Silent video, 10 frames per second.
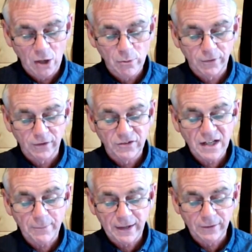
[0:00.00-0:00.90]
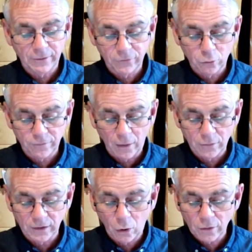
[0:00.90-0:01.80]
However, the CMA review
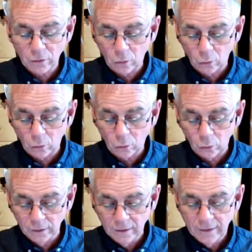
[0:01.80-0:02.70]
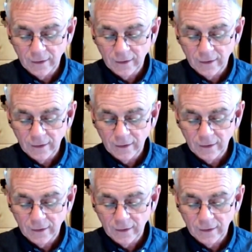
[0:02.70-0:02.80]
found that on the whole,